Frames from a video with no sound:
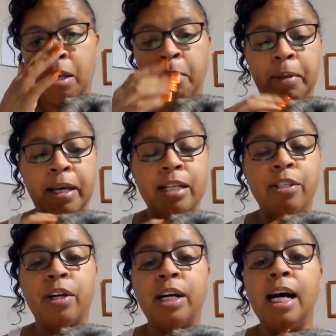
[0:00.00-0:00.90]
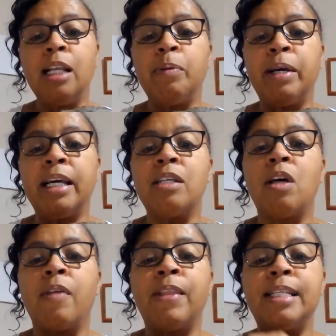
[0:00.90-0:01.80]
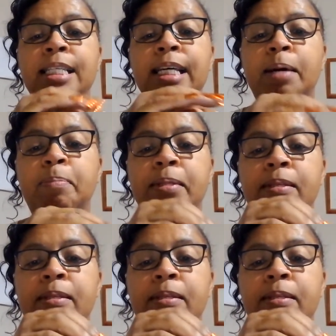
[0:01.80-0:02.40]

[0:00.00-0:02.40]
because her coloring is on the tips